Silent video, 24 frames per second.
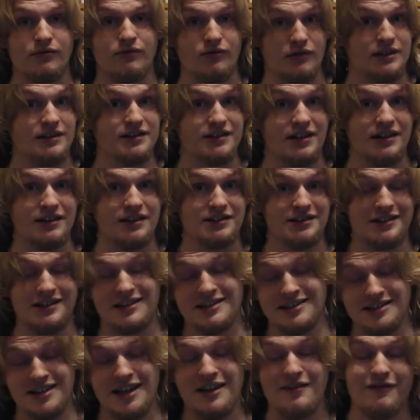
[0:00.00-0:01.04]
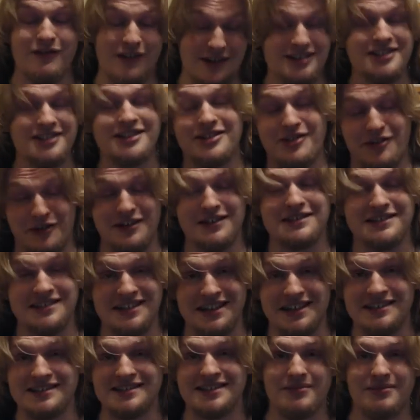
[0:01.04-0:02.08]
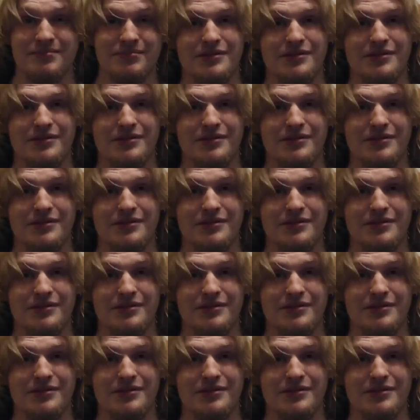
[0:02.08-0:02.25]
research into this stuff. I just criticised it, but